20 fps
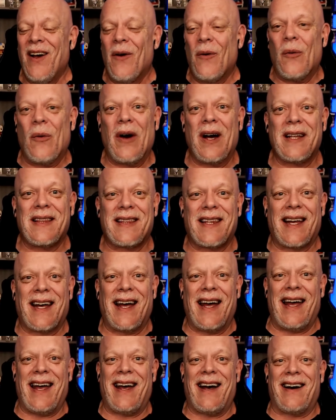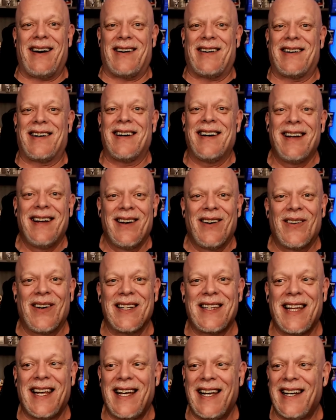What the hell?
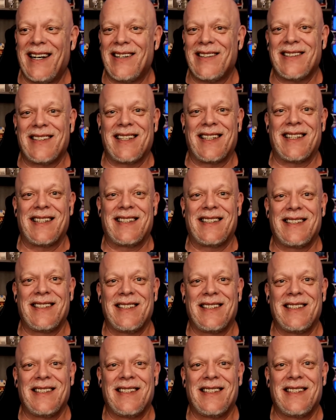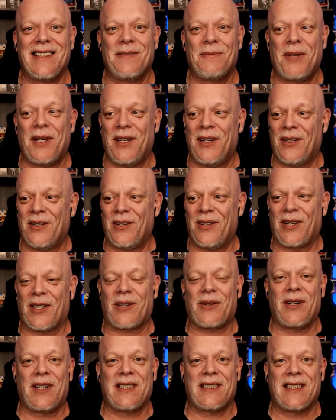What the hell did Peter do to
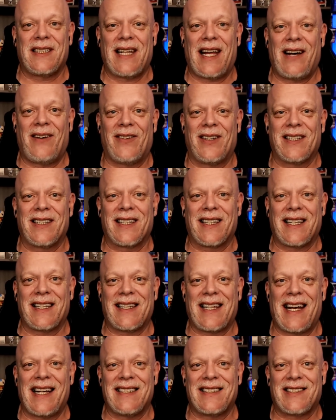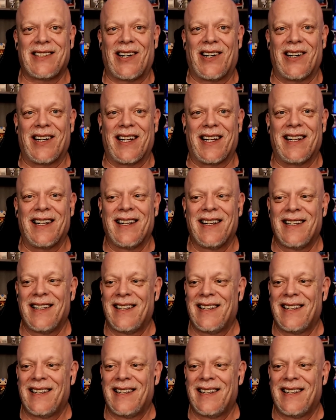Chris in that one to get that started?